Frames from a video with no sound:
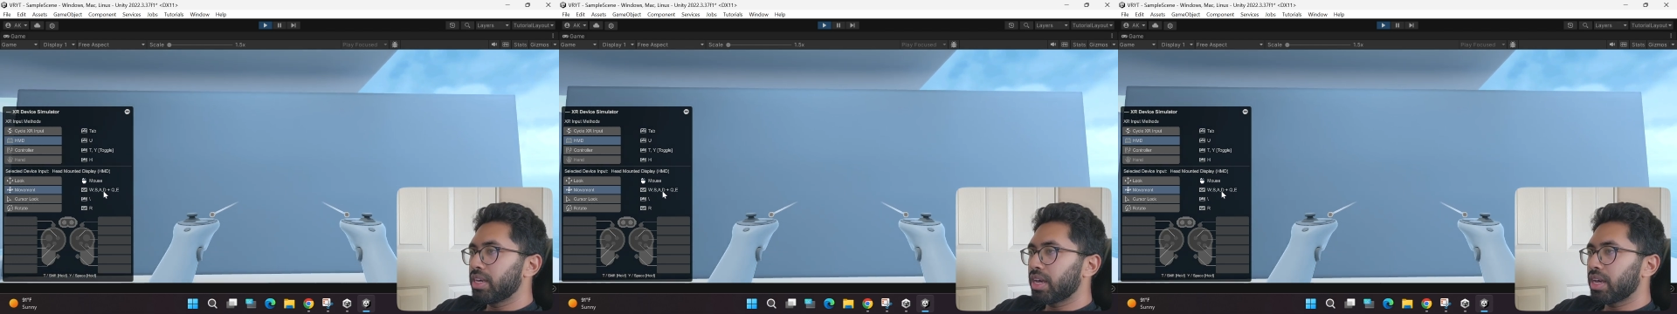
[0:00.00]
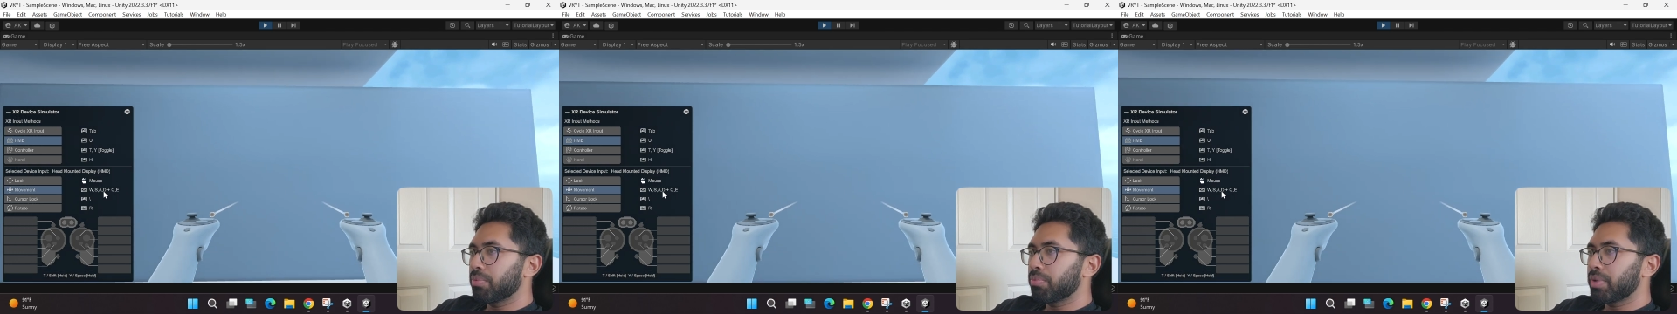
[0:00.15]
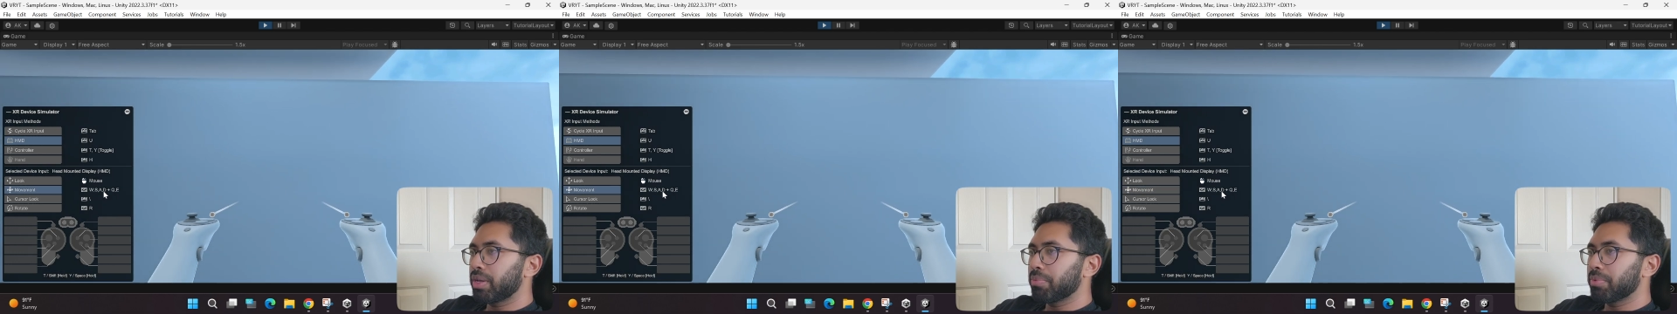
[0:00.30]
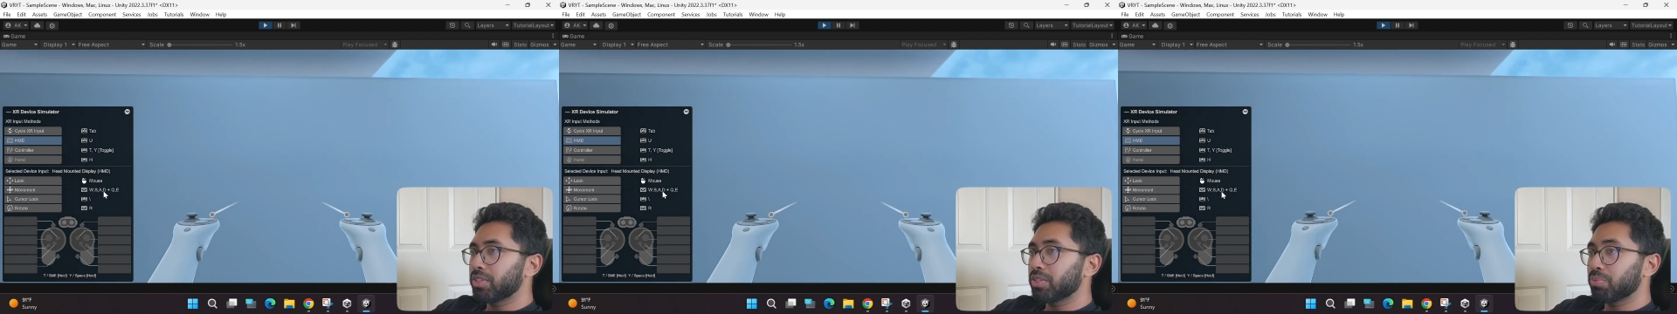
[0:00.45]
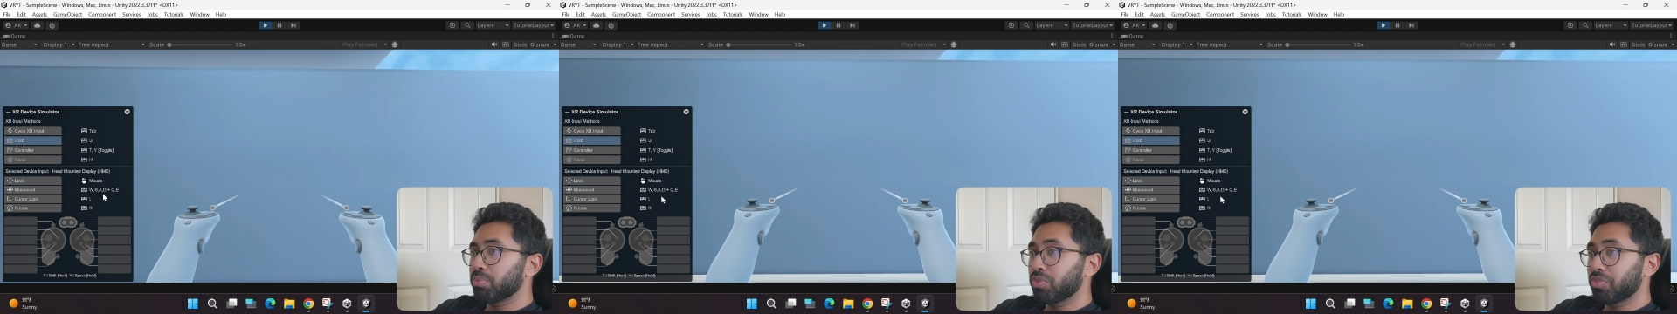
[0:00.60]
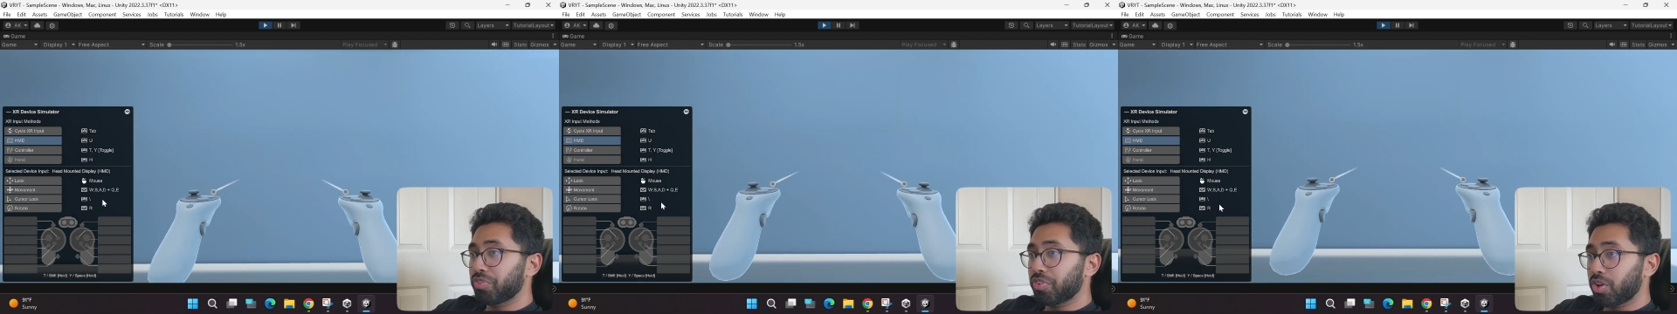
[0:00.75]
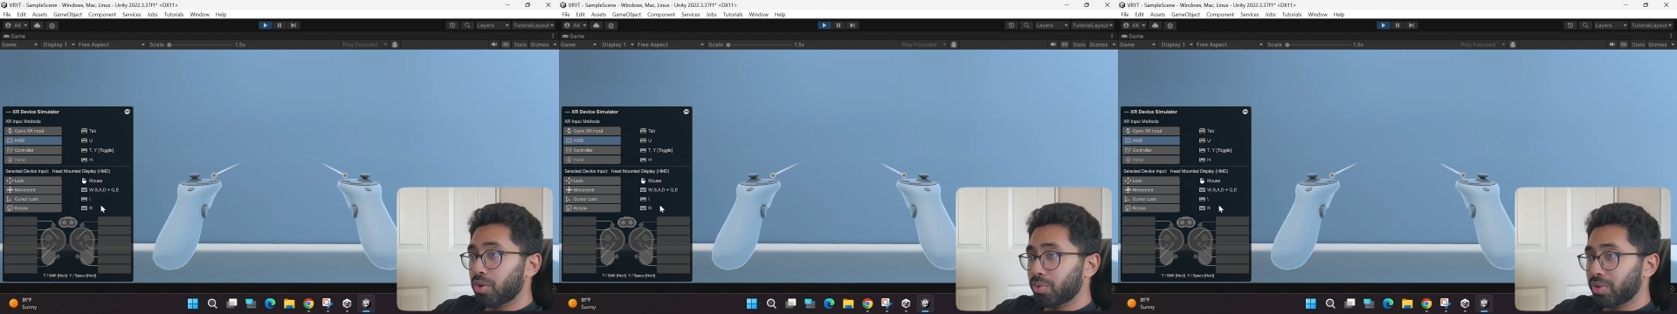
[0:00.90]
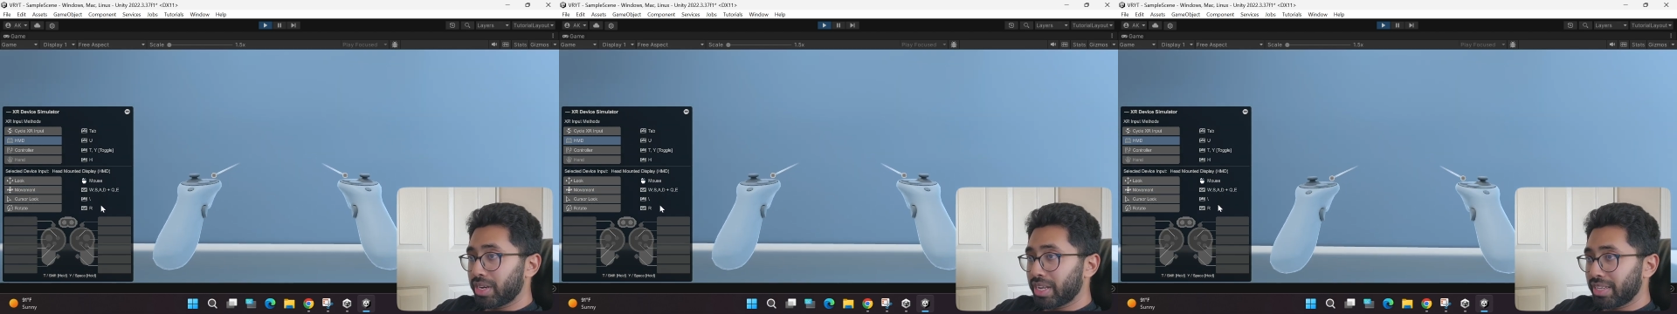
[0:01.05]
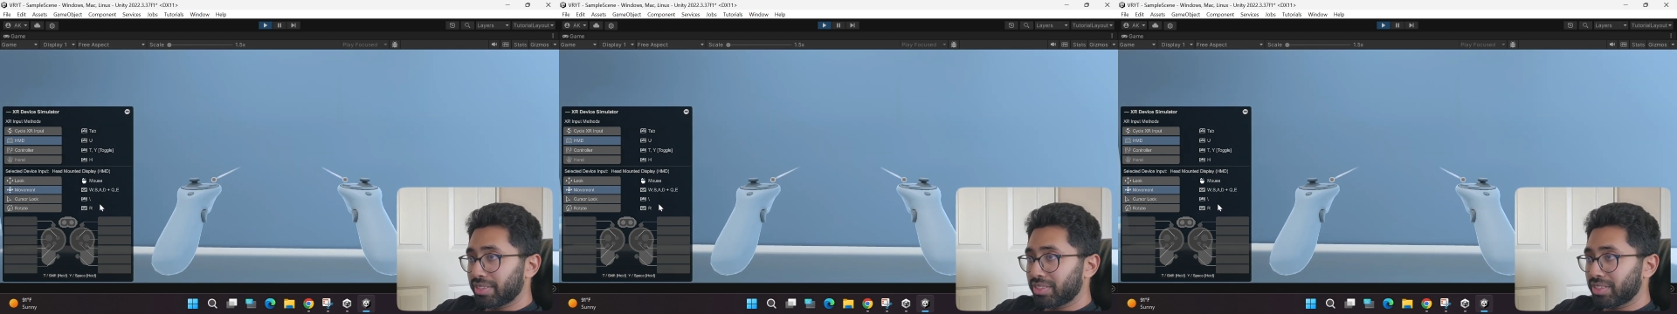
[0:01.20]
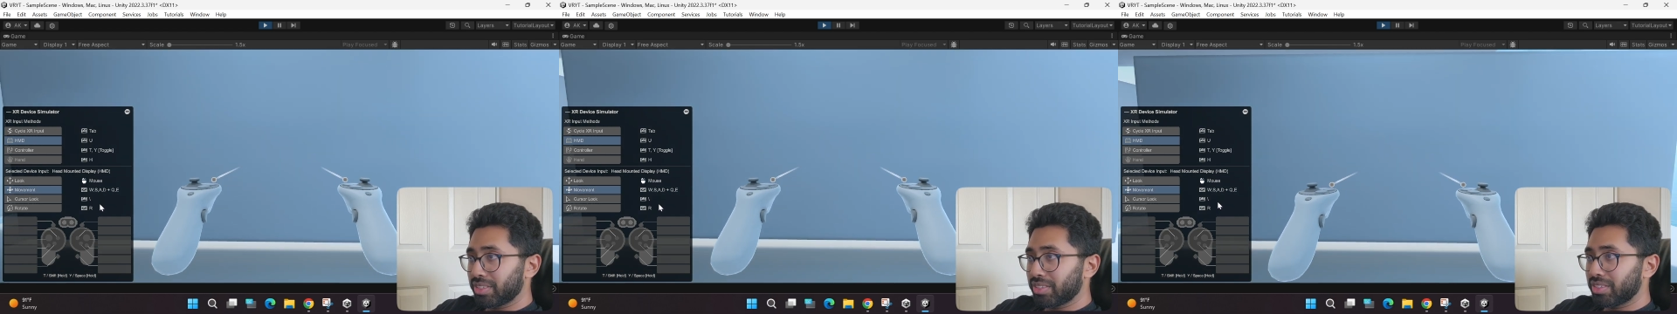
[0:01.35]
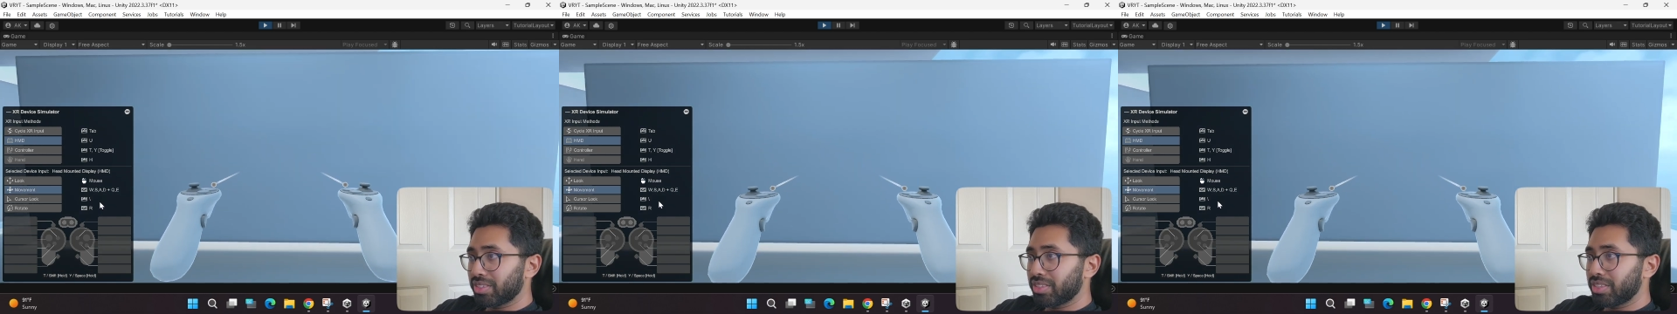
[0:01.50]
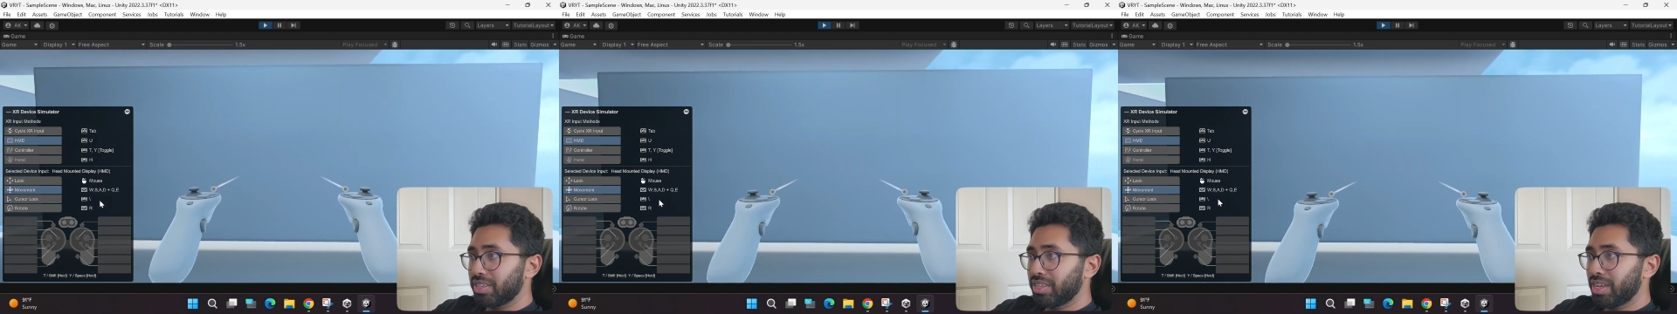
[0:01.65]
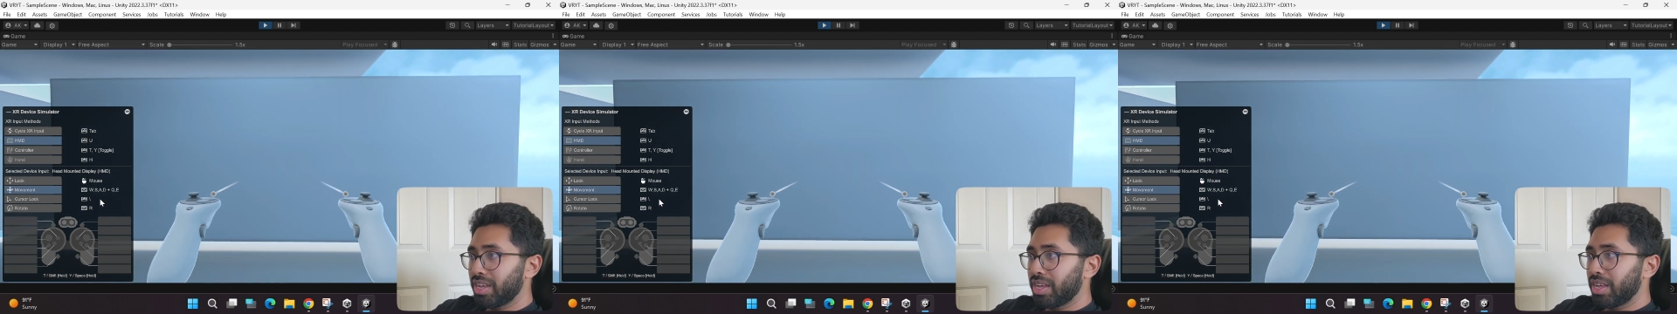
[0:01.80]
I'm able to move forward, as you can
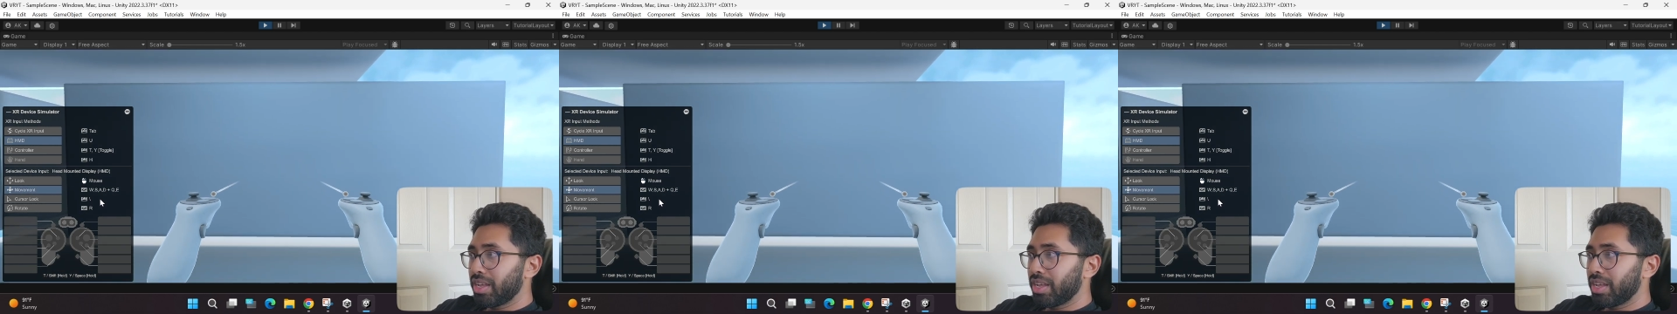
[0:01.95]
see.